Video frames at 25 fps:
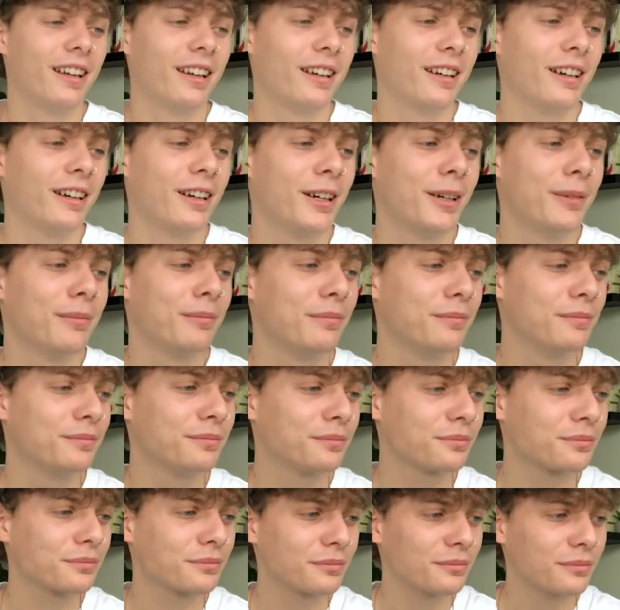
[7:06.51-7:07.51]
And
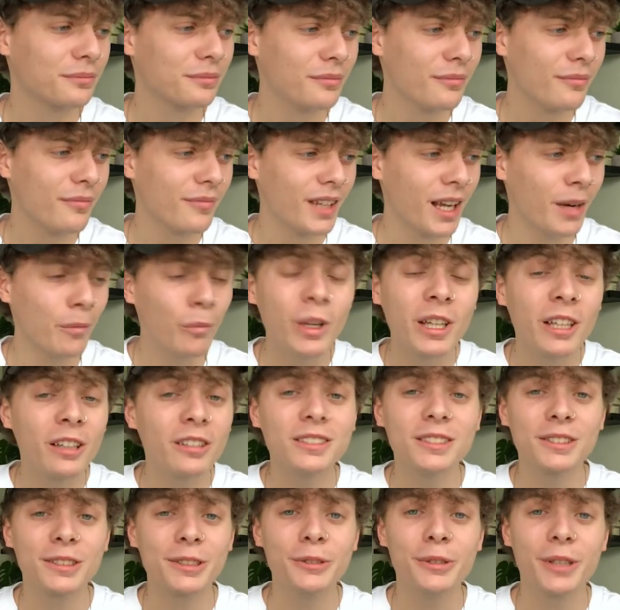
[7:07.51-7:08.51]
we
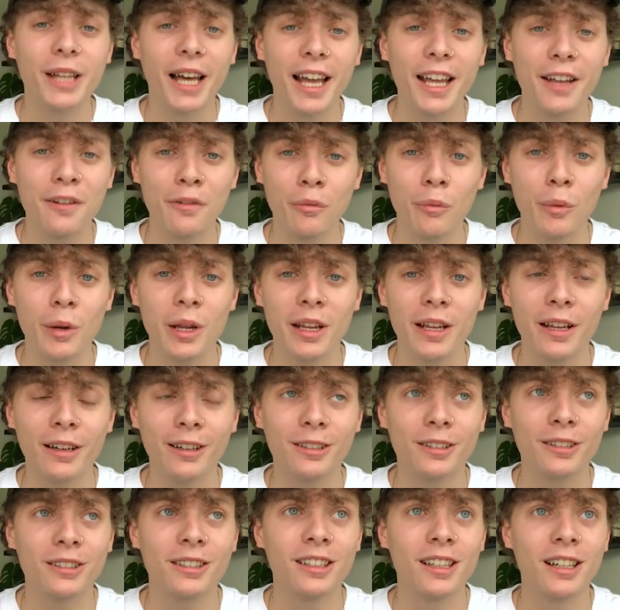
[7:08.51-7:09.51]
can't do that if we
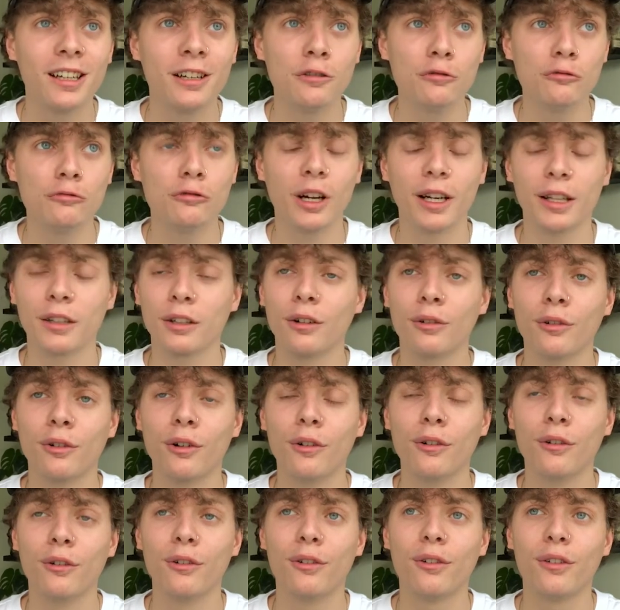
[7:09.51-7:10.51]
are running off
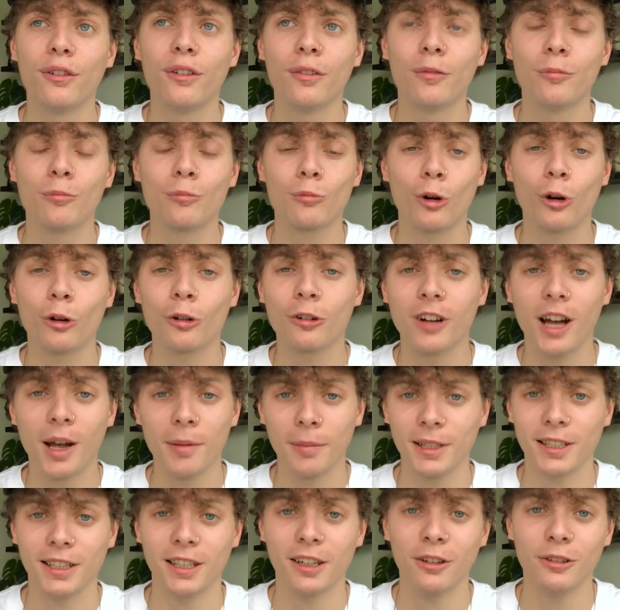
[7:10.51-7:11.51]
of
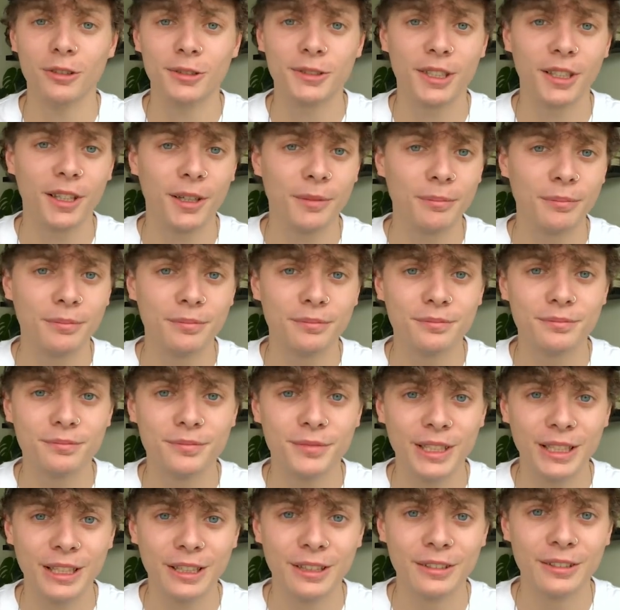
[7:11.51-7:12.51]
programming the whole time,
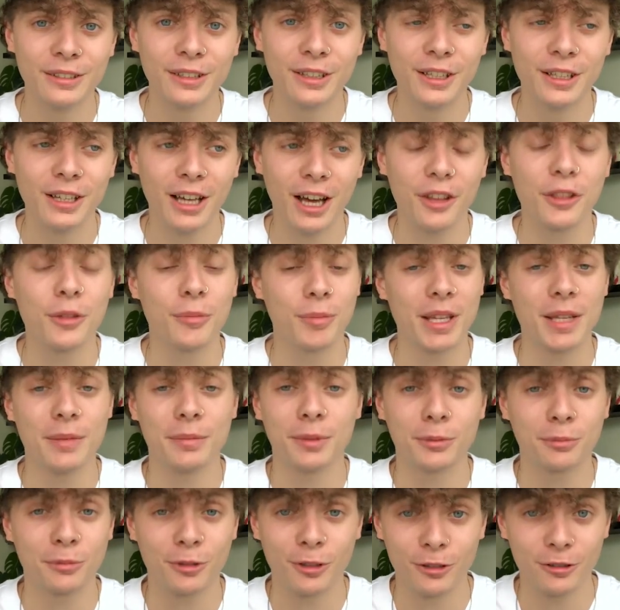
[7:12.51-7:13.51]
you know, other
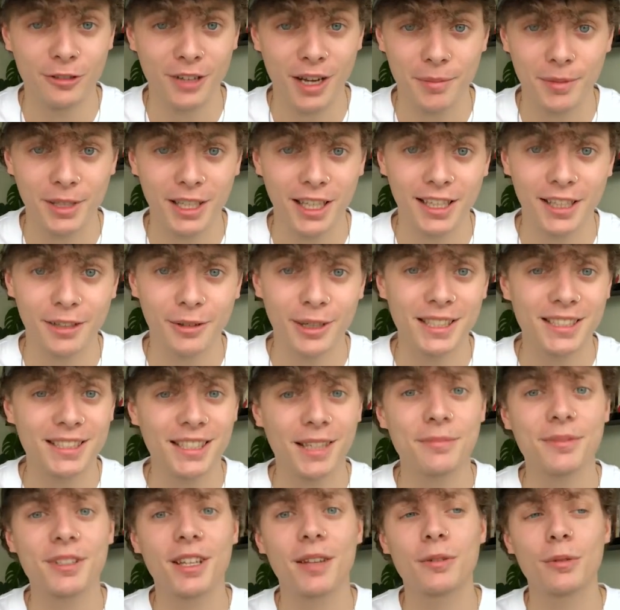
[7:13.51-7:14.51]
people's programming anyway.
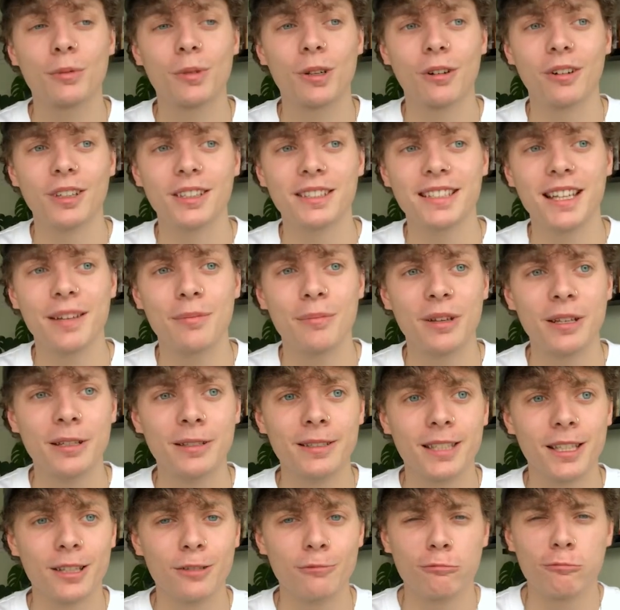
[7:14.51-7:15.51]
Sometimes we got to dip
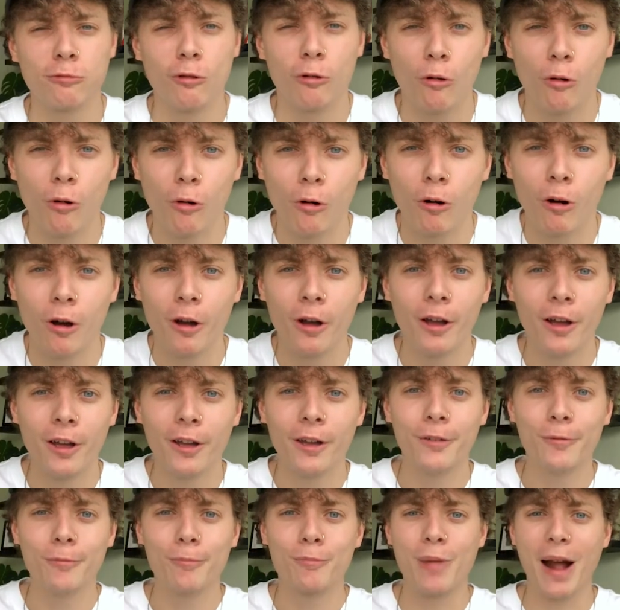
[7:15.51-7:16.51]
into the raw
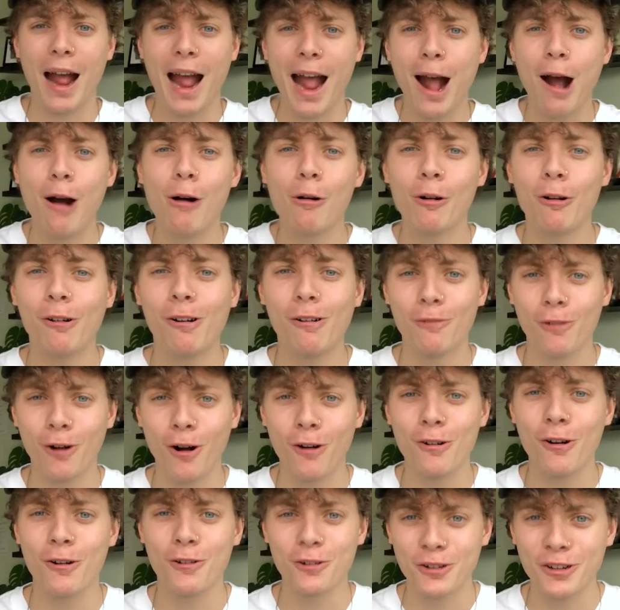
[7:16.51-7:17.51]
power of
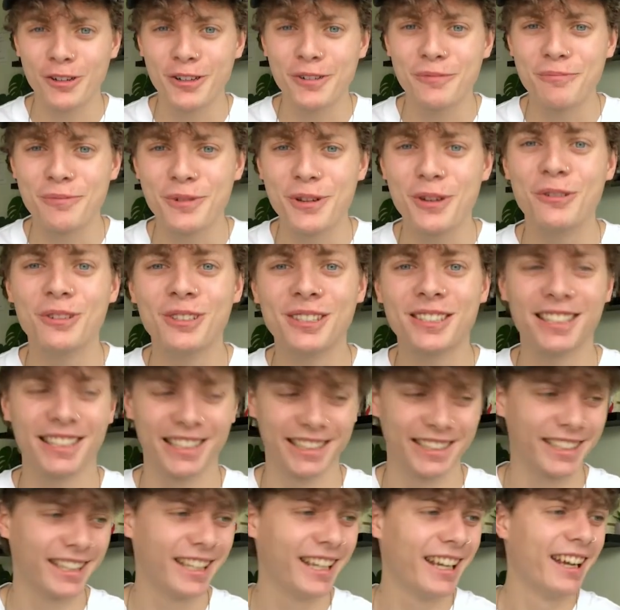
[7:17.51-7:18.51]
our own
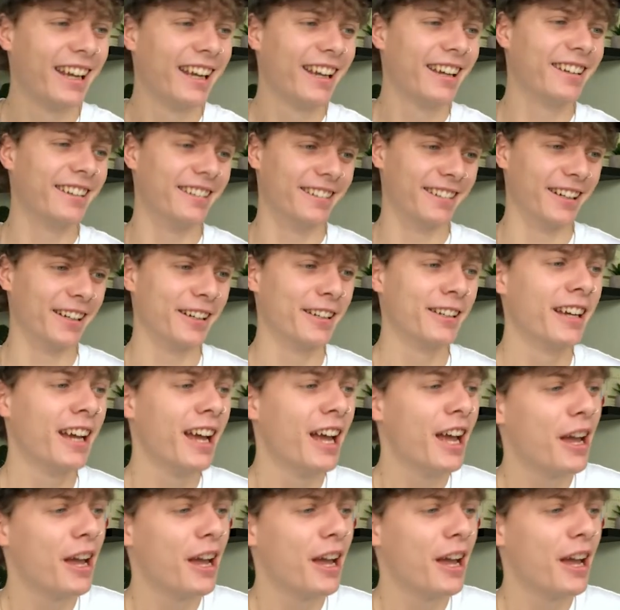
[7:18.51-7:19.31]
computing, you know.